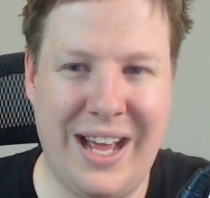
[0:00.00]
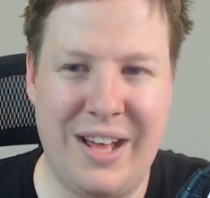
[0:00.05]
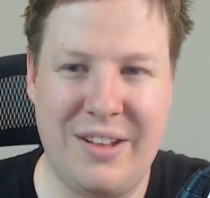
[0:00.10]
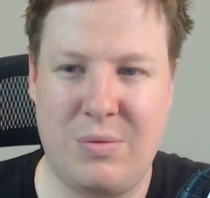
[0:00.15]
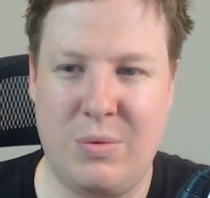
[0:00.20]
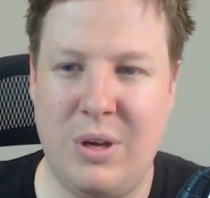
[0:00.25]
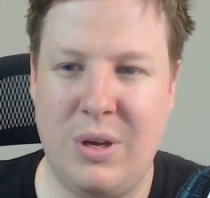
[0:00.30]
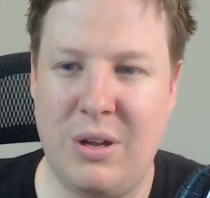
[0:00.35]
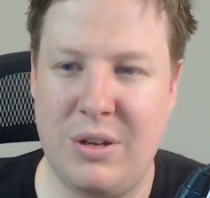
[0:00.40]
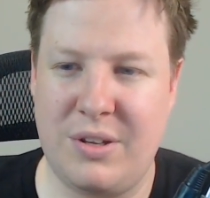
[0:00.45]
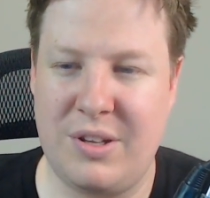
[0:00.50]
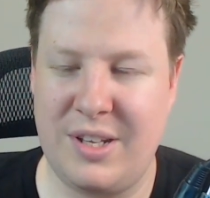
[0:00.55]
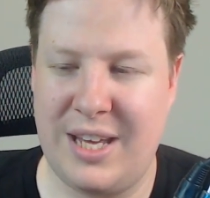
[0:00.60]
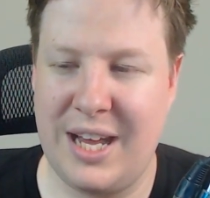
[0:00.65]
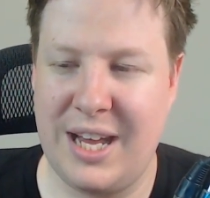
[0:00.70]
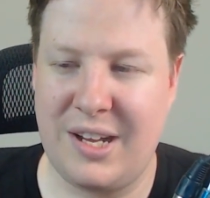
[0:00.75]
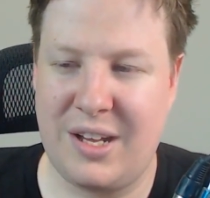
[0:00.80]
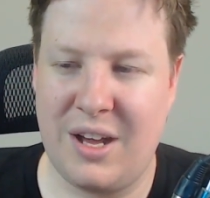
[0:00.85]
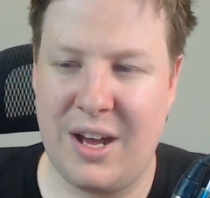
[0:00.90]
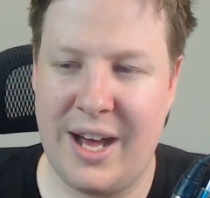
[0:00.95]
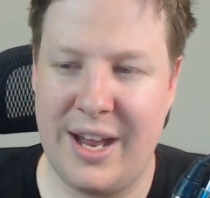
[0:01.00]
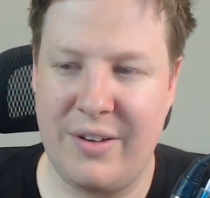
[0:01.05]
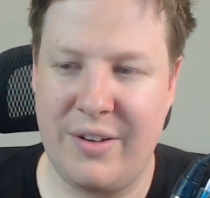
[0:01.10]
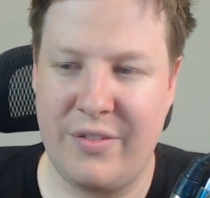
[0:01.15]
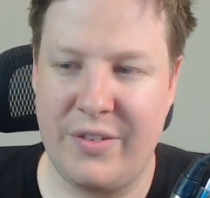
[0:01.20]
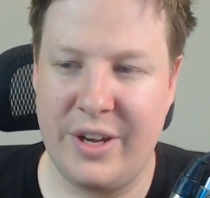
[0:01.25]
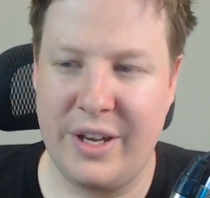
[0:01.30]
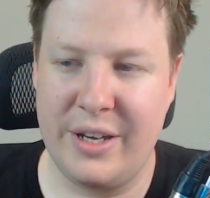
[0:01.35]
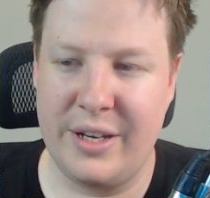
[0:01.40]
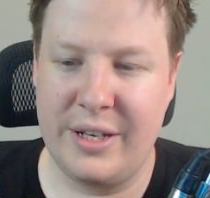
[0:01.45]
well to get kind of
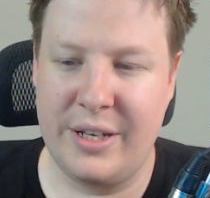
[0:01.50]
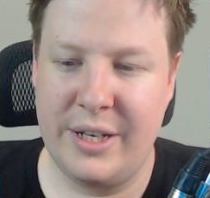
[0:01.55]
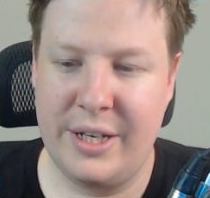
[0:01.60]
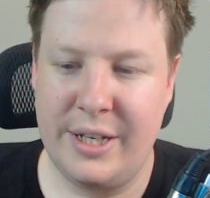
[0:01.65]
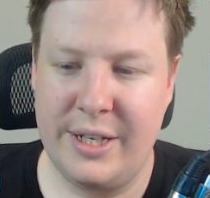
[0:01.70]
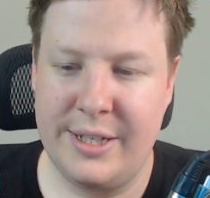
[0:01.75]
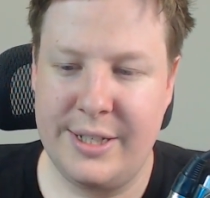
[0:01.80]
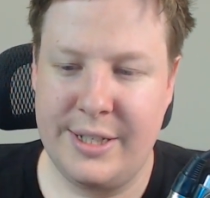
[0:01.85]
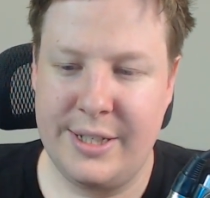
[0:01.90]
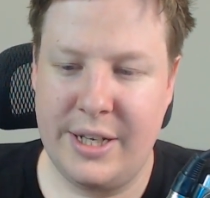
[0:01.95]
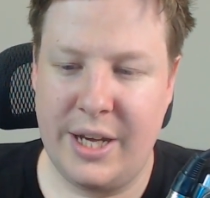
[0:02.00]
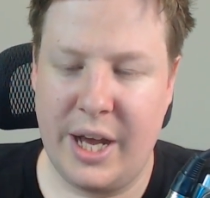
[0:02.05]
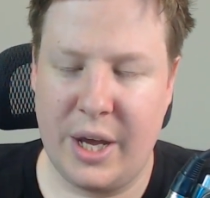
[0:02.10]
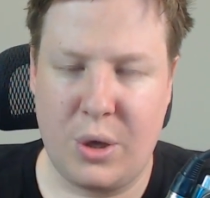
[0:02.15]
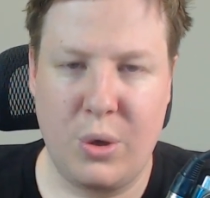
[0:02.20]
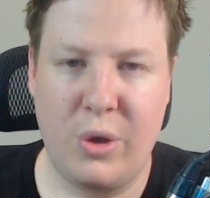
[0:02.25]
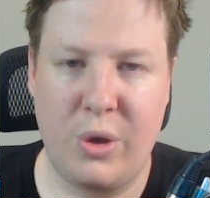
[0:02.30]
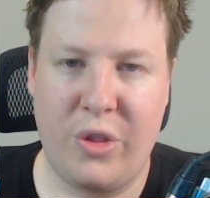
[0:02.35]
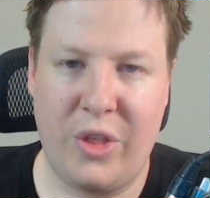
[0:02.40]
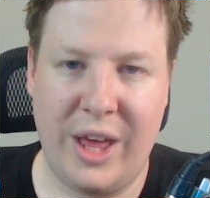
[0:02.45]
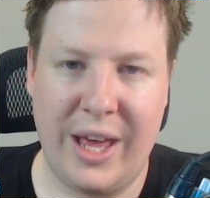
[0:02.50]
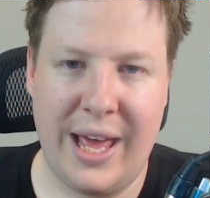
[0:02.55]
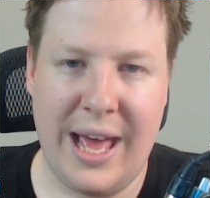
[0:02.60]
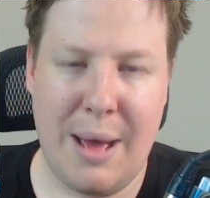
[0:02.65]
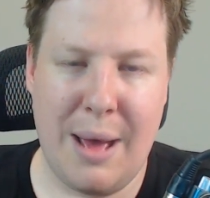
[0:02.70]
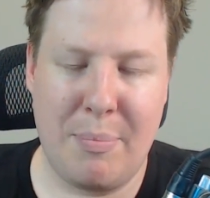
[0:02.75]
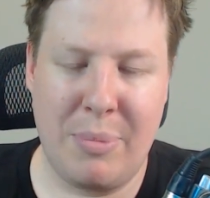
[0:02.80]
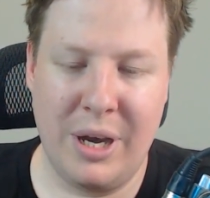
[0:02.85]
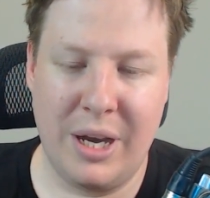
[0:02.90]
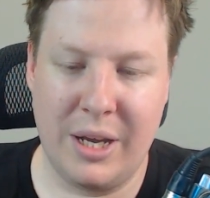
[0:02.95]
a good thing
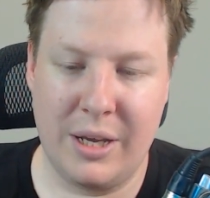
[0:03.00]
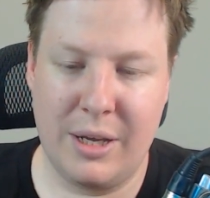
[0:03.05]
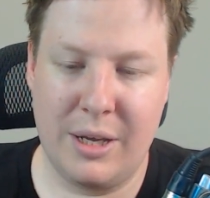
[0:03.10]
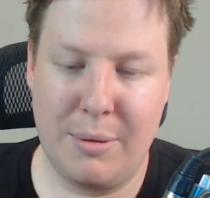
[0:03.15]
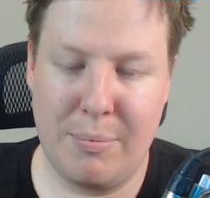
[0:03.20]
happening.